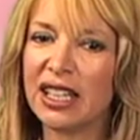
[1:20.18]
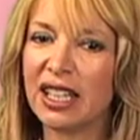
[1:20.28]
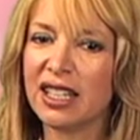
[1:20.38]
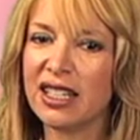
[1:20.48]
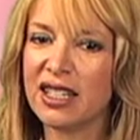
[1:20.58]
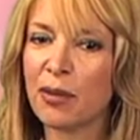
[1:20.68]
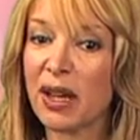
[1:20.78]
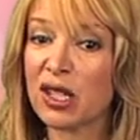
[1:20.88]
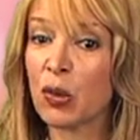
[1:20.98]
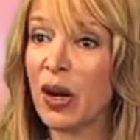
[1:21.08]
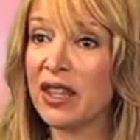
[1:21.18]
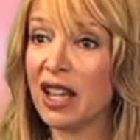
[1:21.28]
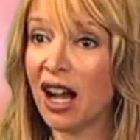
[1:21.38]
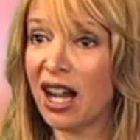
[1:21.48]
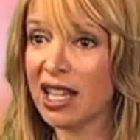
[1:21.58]
is the best way
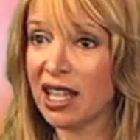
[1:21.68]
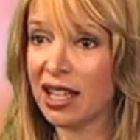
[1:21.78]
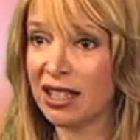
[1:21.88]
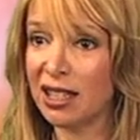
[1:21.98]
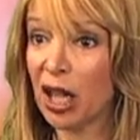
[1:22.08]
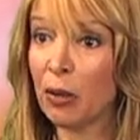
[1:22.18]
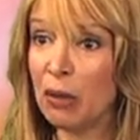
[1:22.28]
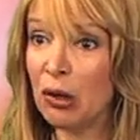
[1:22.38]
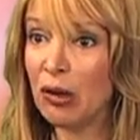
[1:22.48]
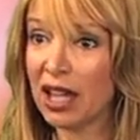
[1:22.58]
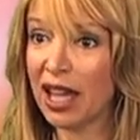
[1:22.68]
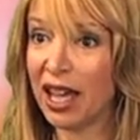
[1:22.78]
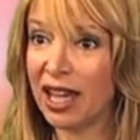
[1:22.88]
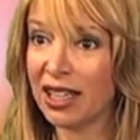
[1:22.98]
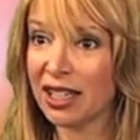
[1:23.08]
that I can
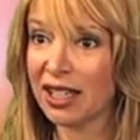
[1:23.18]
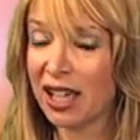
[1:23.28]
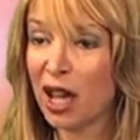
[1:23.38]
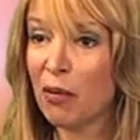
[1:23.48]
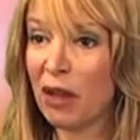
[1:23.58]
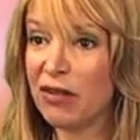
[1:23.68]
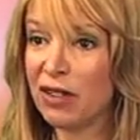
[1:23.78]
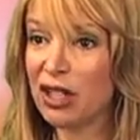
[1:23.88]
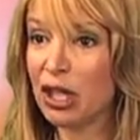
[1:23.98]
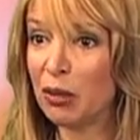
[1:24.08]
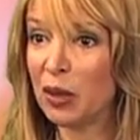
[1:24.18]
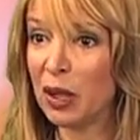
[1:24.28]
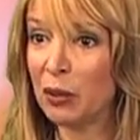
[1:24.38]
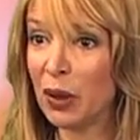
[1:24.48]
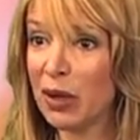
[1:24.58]
communicate my vision to people.